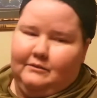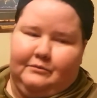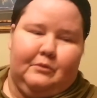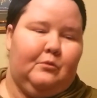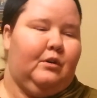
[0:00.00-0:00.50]

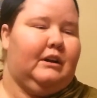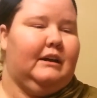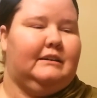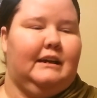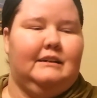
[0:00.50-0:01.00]
from what
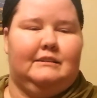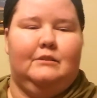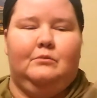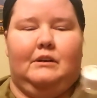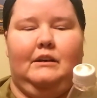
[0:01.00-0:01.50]
I
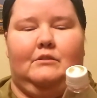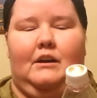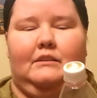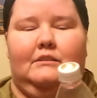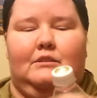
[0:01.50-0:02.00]
tasted when I
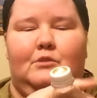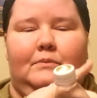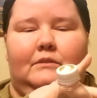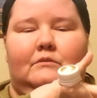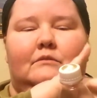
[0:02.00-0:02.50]
cracked this
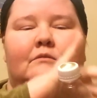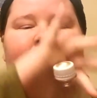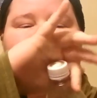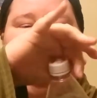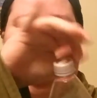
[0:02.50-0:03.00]
open
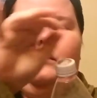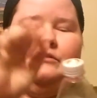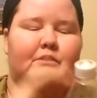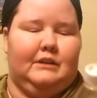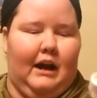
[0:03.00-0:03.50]
when I
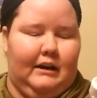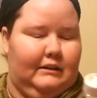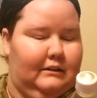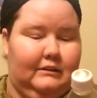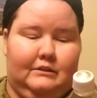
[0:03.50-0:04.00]
first got
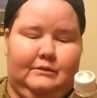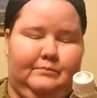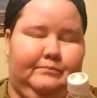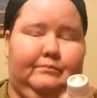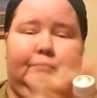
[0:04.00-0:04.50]
it, it's
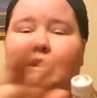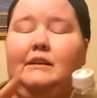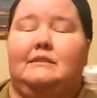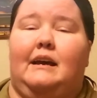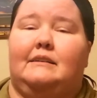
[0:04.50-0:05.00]
the
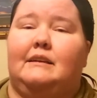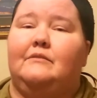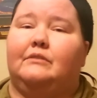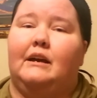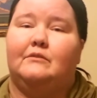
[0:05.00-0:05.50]
exact
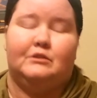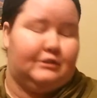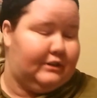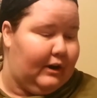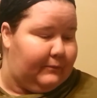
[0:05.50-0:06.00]
same flavor.
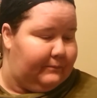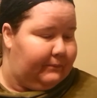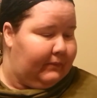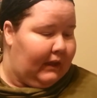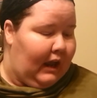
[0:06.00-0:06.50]
So,
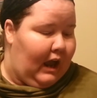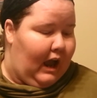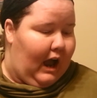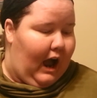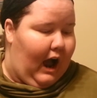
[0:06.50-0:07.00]

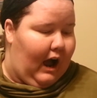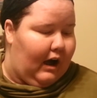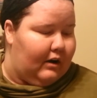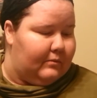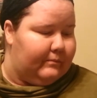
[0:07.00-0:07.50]

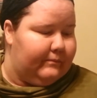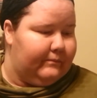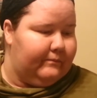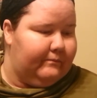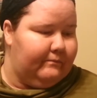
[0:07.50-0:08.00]
I'm
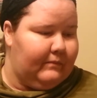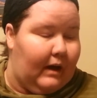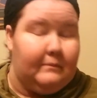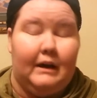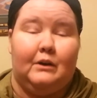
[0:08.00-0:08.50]

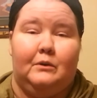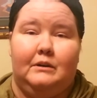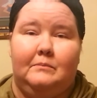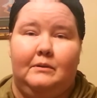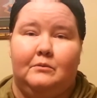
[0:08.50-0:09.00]
not
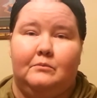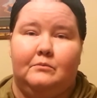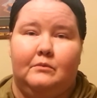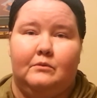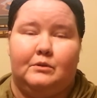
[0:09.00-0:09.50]
going to be
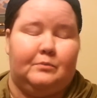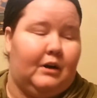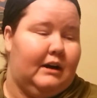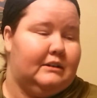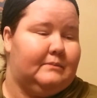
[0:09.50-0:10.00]

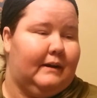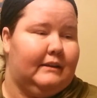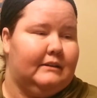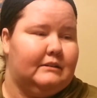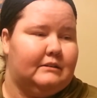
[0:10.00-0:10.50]
surprised by
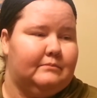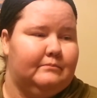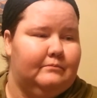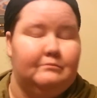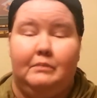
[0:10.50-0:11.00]
this,
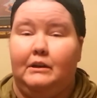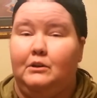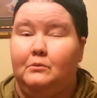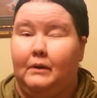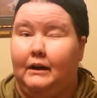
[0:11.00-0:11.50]
but
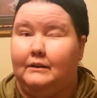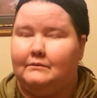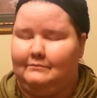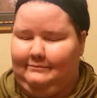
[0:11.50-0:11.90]
you might.